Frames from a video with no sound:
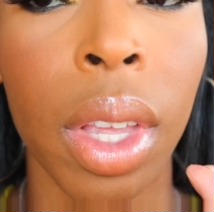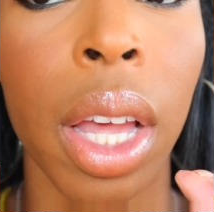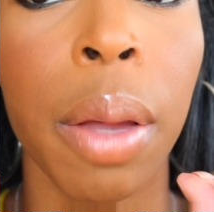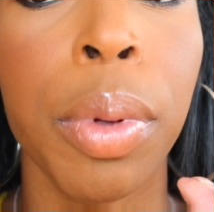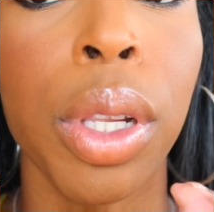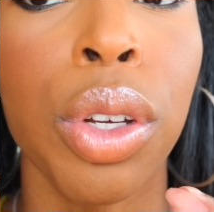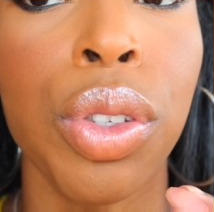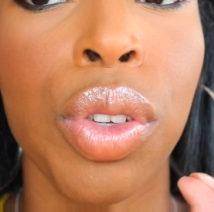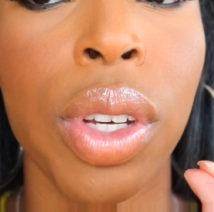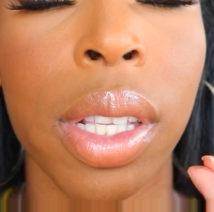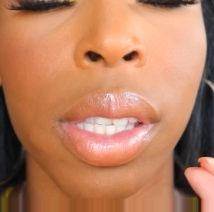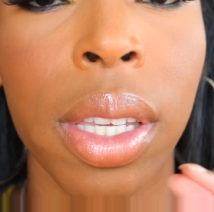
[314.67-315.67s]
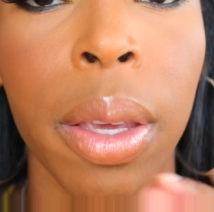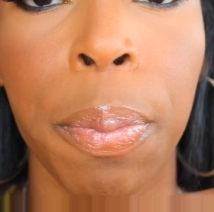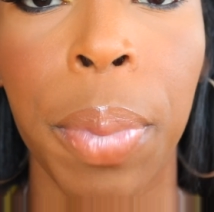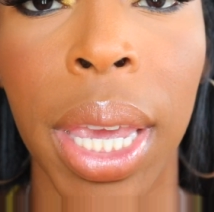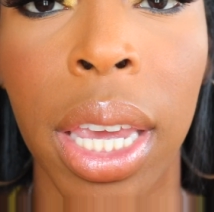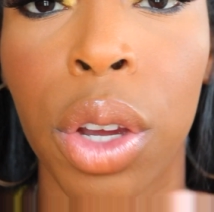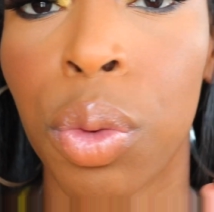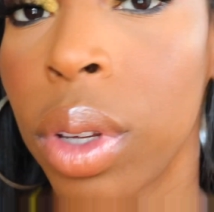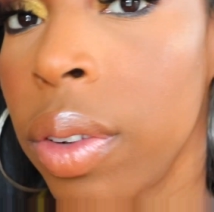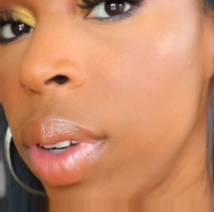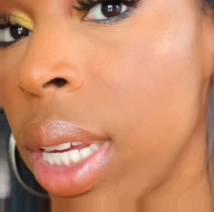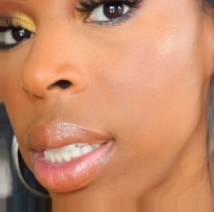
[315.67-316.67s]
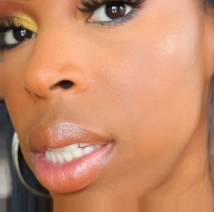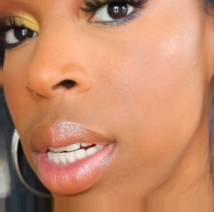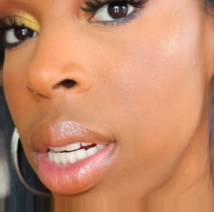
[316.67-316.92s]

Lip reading: Up close, you can see pink reflex in